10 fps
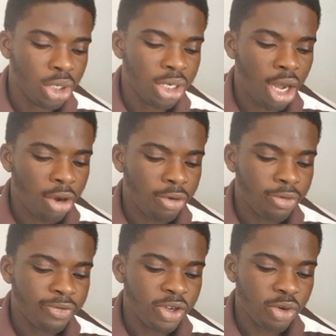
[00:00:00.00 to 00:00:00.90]
Now
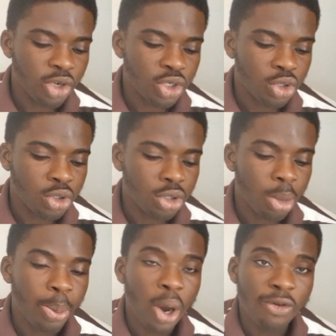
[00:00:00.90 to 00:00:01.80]
various
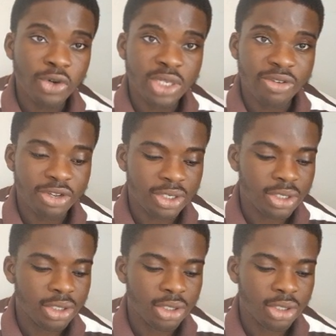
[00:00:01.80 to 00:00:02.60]
powerful servers.